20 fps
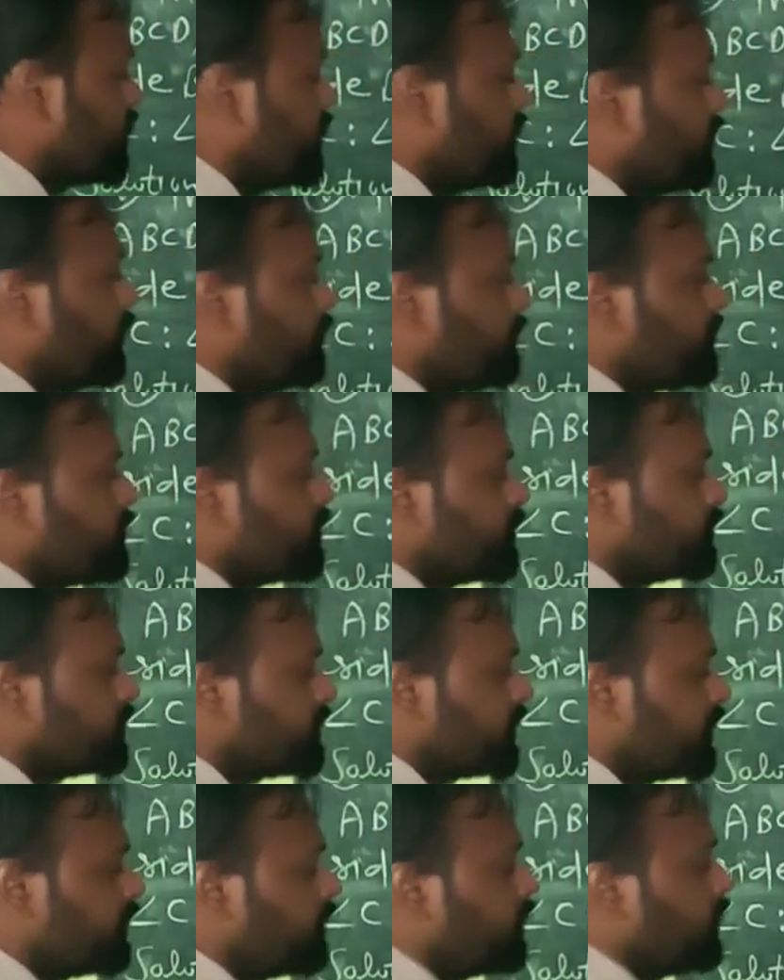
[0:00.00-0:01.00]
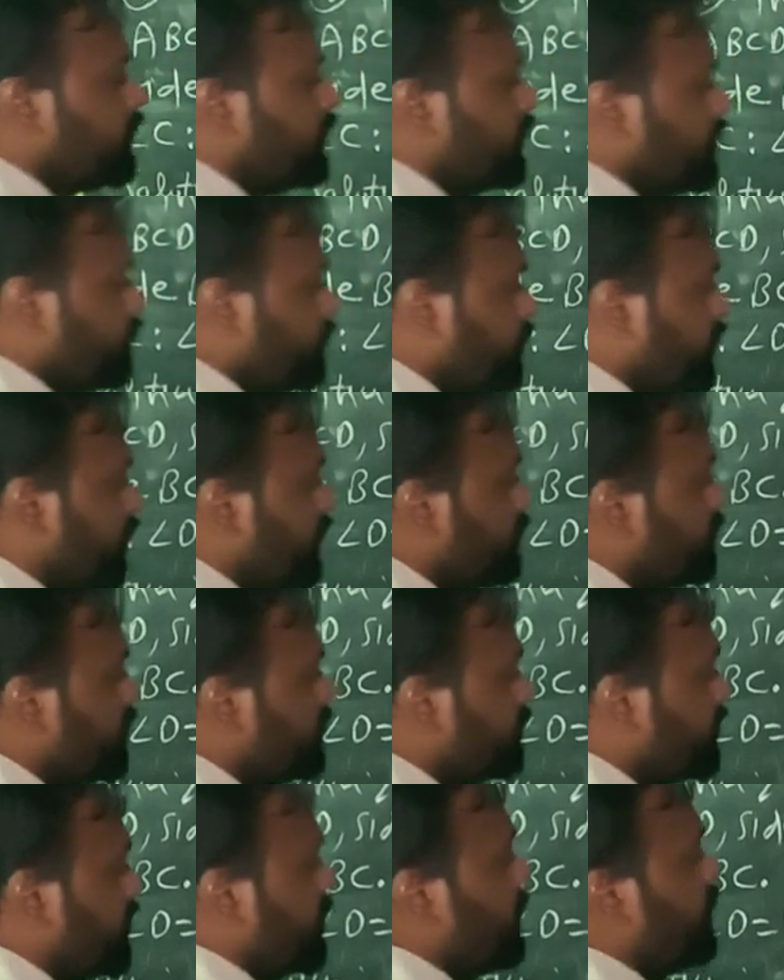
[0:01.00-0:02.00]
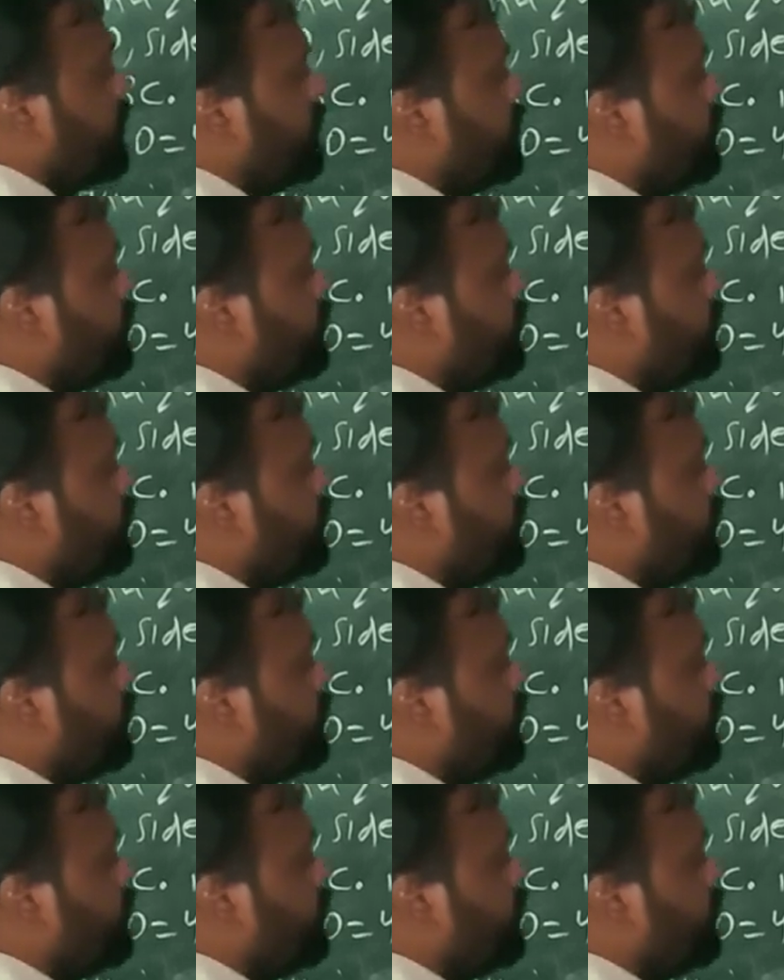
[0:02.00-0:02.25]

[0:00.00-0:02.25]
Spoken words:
time I am using variable y.